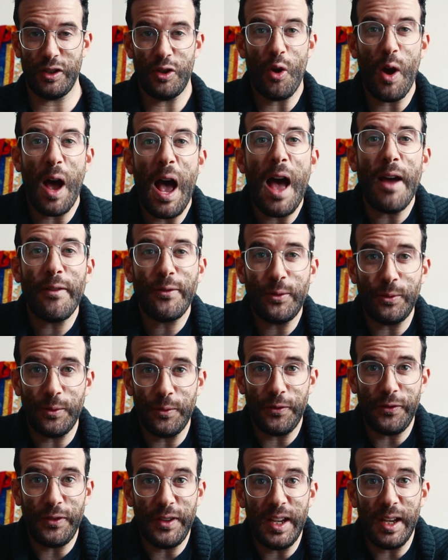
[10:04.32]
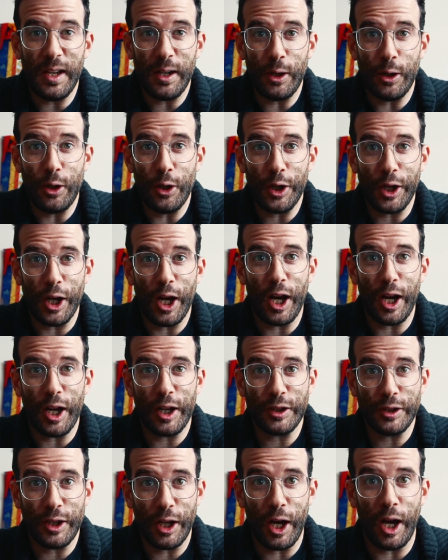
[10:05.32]
You have to feel the
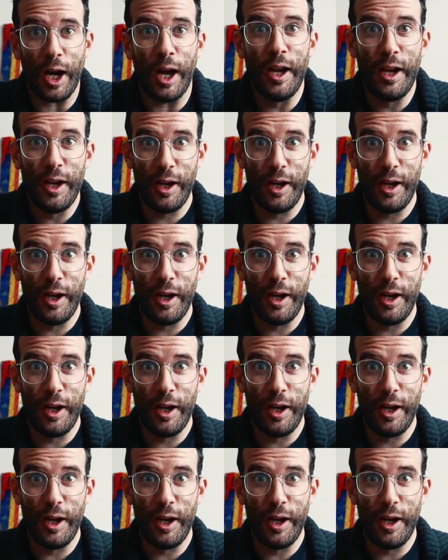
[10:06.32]
character.